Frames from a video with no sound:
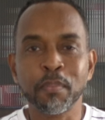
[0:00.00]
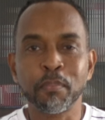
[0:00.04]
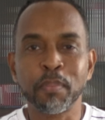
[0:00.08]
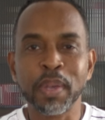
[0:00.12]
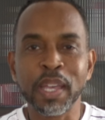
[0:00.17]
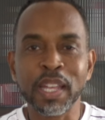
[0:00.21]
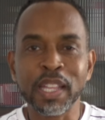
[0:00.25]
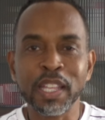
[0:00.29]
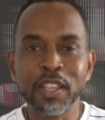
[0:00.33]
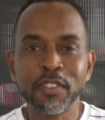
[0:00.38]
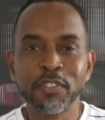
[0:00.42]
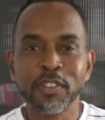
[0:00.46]

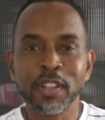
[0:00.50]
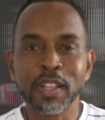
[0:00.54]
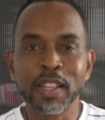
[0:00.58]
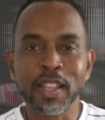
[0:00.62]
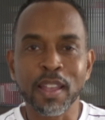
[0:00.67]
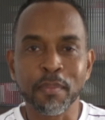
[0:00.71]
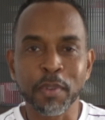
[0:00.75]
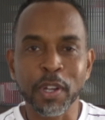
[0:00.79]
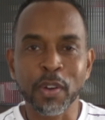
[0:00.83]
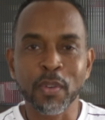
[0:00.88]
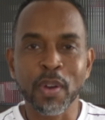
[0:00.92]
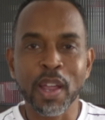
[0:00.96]
bay leaf and
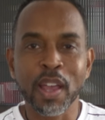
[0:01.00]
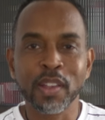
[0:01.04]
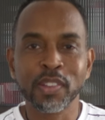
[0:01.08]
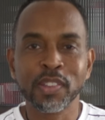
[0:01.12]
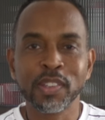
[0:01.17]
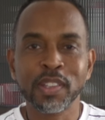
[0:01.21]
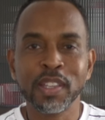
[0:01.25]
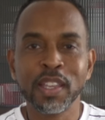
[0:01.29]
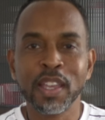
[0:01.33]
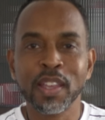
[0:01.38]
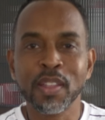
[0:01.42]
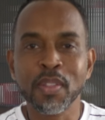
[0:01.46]

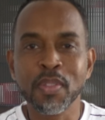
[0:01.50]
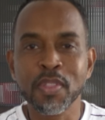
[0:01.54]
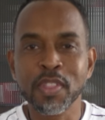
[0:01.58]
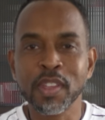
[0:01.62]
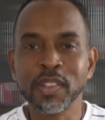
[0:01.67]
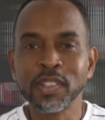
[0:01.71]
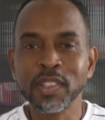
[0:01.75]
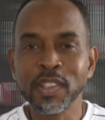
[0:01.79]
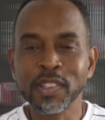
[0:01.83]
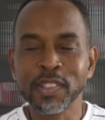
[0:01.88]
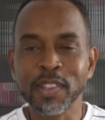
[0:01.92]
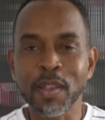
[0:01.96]
lemongrass tea, and
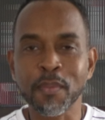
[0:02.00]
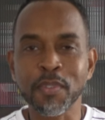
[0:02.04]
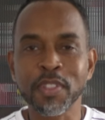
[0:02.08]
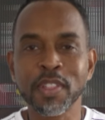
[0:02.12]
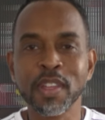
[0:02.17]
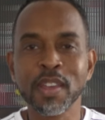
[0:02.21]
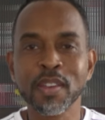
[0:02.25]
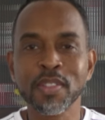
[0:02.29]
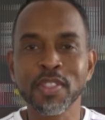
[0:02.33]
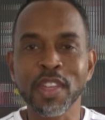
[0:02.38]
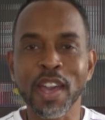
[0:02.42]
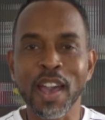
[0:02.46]
this is
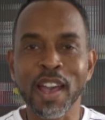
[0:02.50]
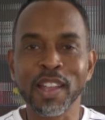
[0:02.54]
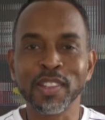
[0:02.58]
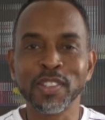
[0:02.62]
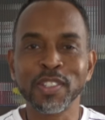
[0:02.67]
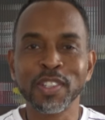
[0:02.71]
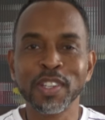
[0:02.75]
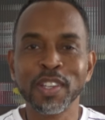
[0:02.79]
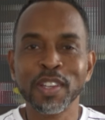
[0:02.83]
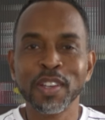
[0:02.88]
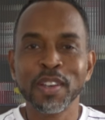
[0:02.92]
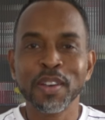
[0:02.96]
something
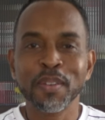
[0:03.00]
that